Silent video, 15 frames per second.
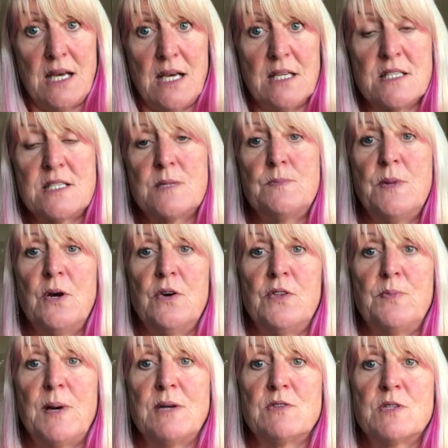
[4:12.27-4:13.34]
an
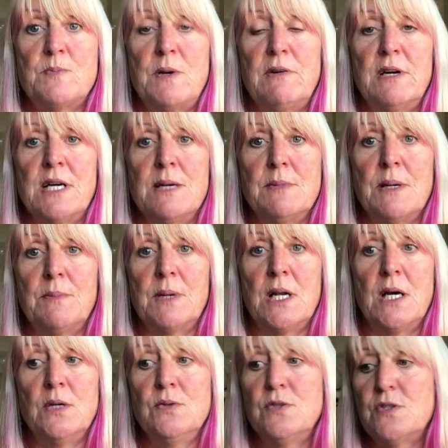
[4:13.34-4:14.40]
earthbound spirit come up
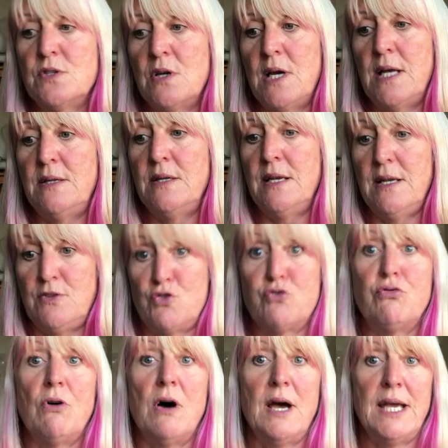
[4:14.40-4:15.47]
close and
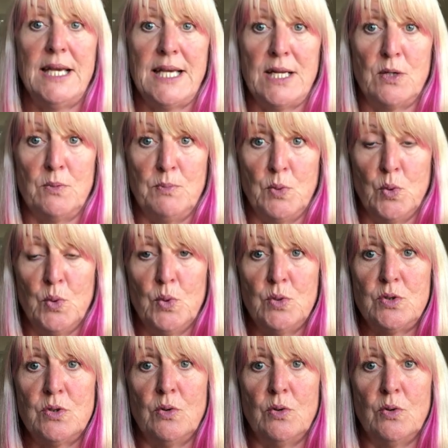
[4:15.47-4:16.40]
try and get on board,